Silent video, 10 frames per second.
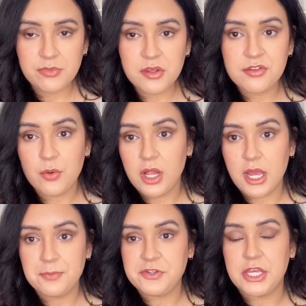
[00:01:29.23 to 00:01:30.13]
So I'll
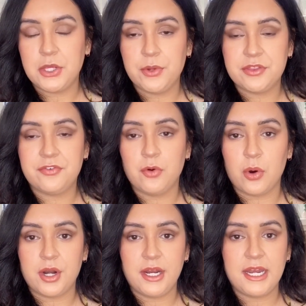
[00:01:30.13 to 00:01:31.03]
update you at the
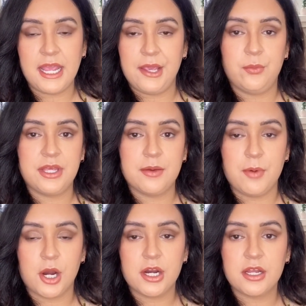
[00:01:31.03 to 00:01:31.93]
4 and 8 week
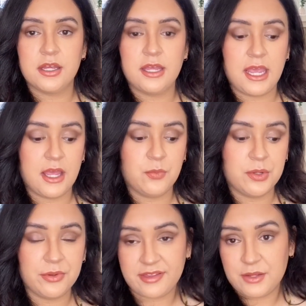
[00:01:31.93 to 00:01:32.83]
mark and we
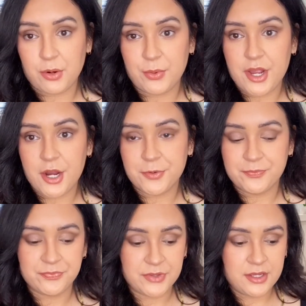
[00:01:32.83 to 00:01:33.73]
will see where we are.
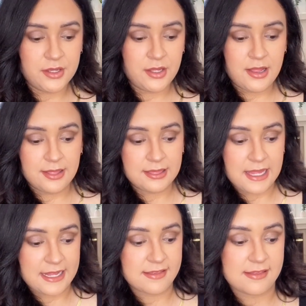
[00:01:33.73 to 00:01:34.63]

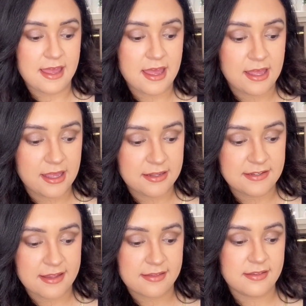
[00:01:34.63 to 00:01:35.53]
Let's
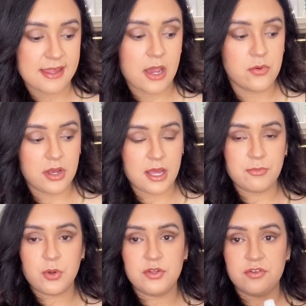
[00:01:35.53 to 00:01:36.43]
test this out. I'm
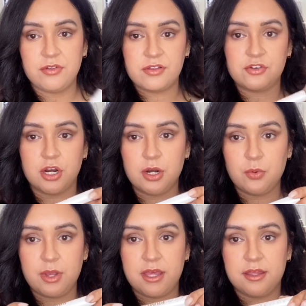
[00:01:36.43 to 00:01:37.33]
going to start
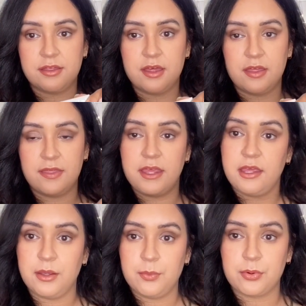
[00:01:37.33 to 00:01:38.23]
with
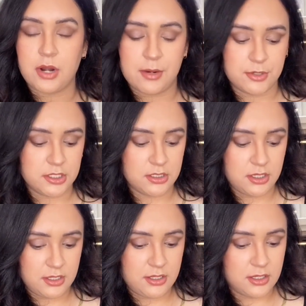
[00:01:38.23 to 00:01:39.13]
the primer.
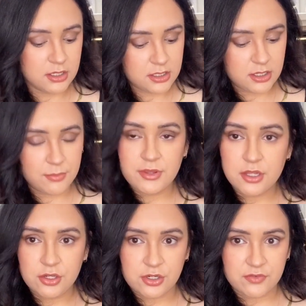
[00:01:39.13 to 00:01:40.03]
I'm a
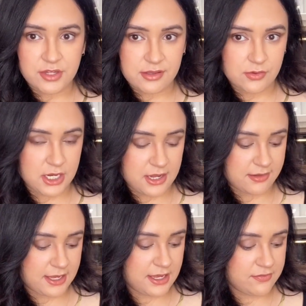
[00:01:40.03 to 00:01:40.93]
little nervous, you guys.
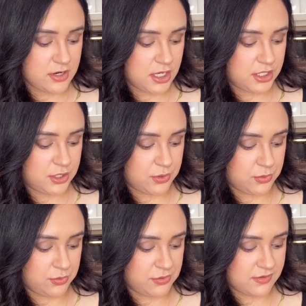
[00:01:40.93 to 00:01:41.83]
I have not
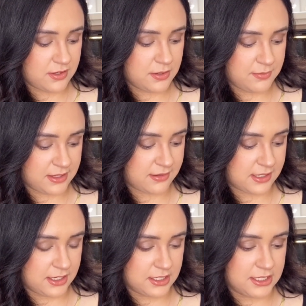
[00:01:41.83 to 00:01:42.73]
used
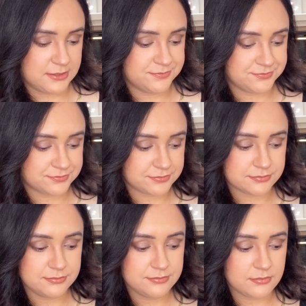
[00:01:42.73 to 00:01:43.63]
mascara
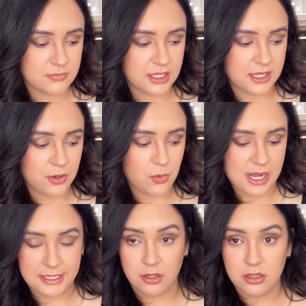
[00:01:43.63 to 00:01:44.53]
in a
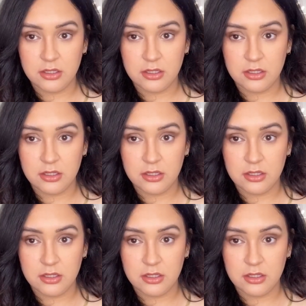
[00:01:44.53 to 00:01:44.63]
while.